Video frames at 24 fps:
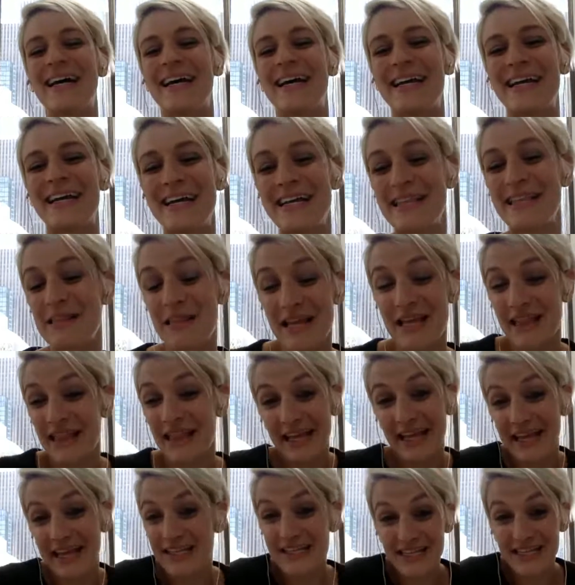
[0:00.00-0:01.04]

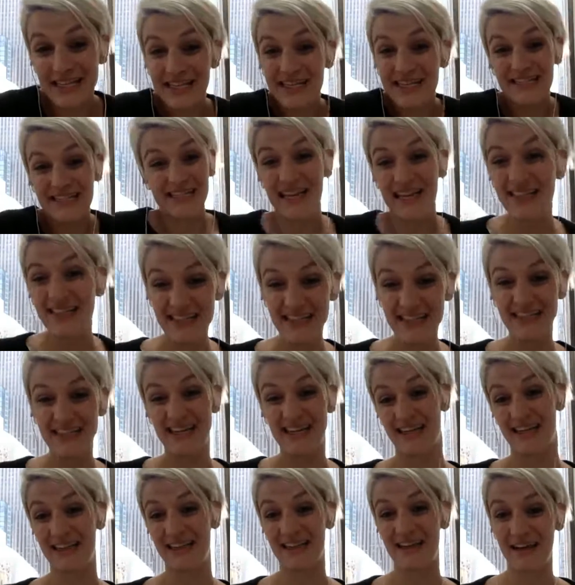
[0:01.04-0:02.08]
It's a necessity
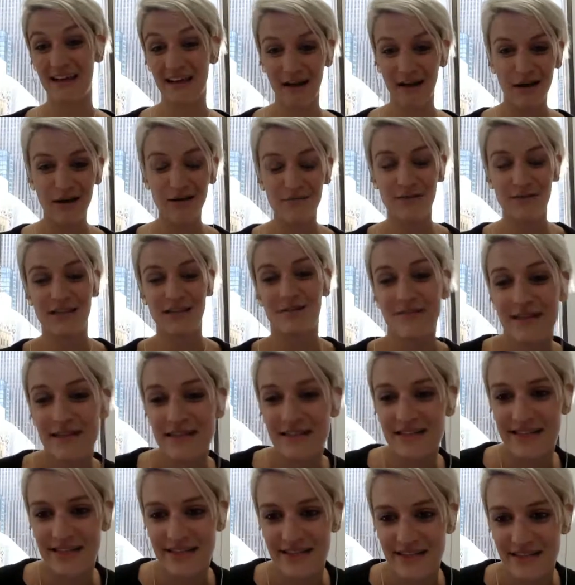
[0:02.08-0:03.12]
in the economy that we
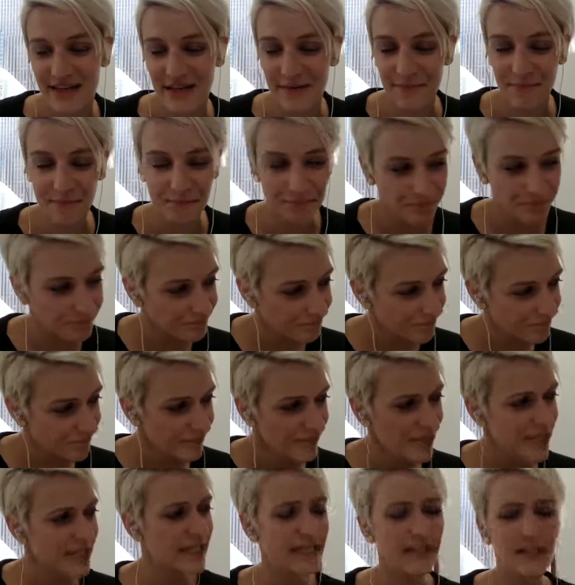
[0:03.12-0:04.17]
exist in.
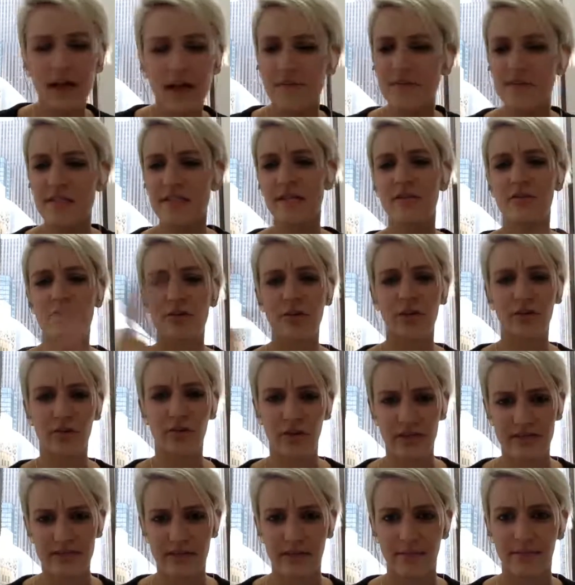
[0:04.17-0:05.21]
And I love seeing General
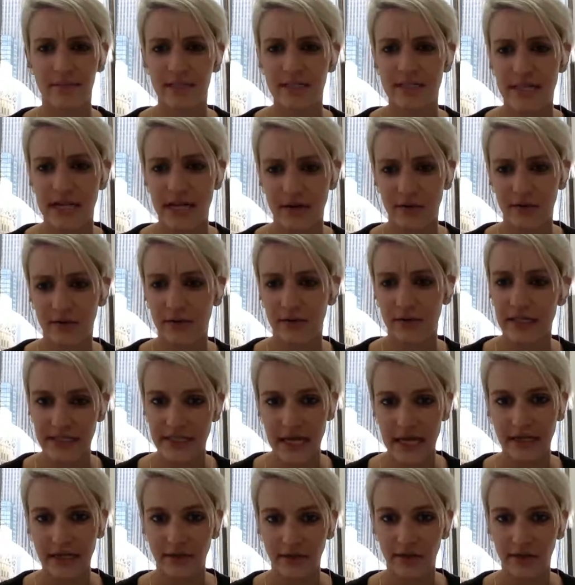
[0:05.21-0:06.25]
Assembly take a really
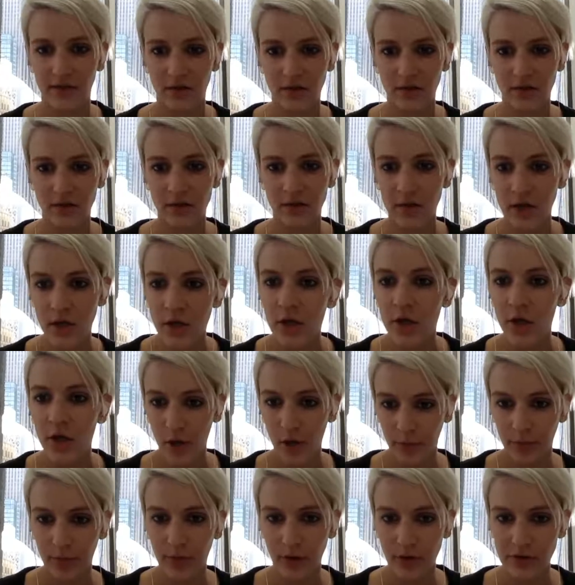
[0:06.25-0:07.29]
technical
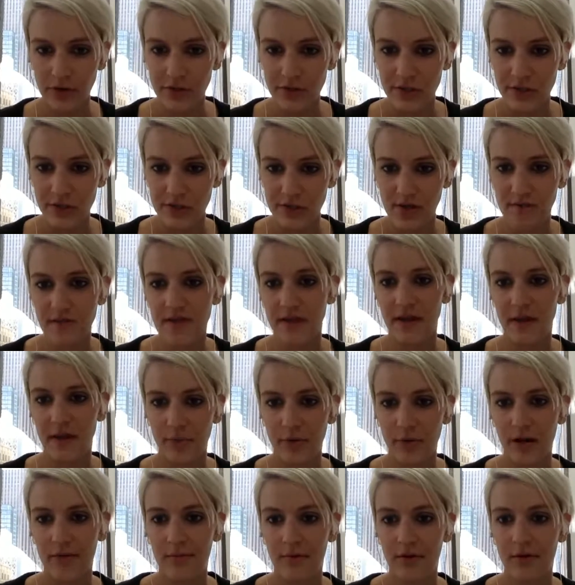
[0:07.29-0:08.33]
approach to solving that
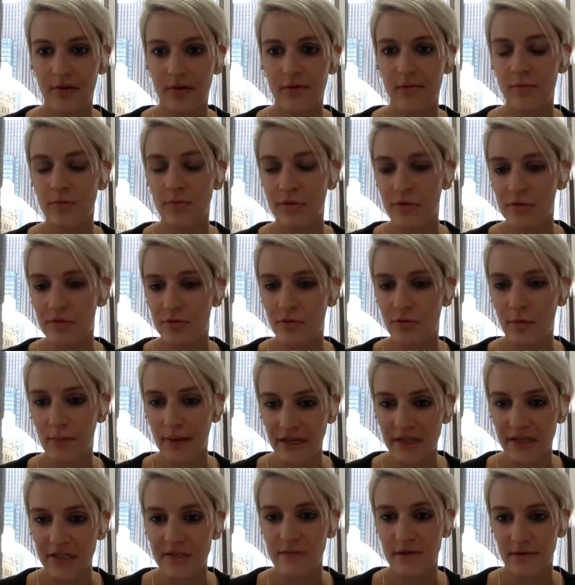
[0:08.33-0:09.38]
problem, which
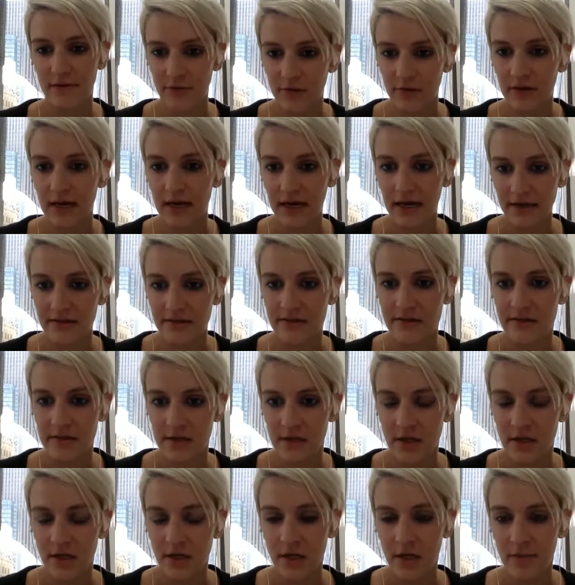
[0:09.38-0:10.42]
reminds me of your last
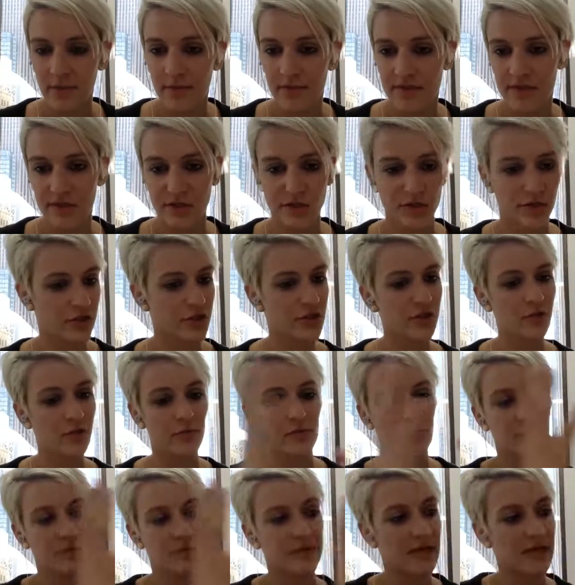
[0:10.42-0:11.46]
position too,
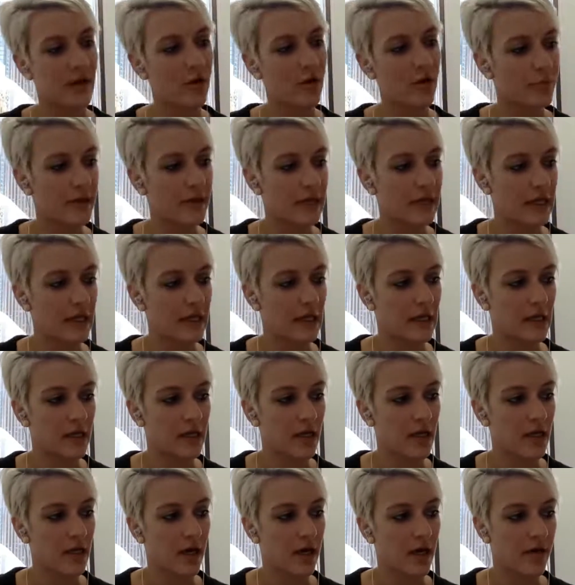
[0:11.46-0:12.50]
which was helping
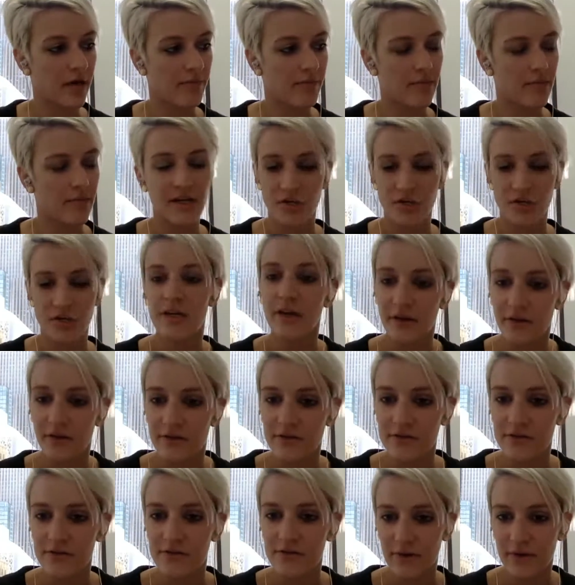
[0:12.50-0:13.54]

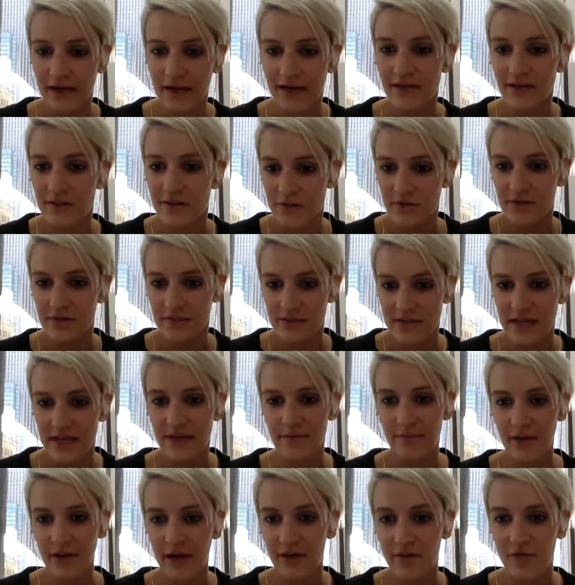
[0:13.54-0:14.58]
engineers, right, do the same
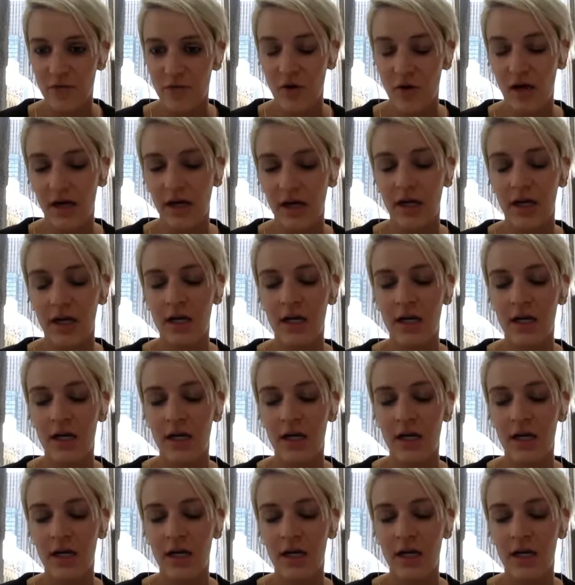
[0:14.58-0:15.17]
kind of work.